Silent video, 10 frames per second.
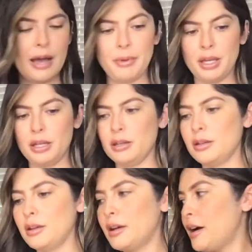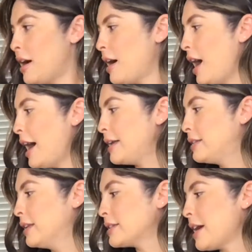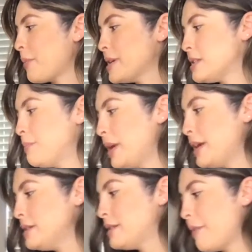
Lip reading: I mean, I looked at recipes.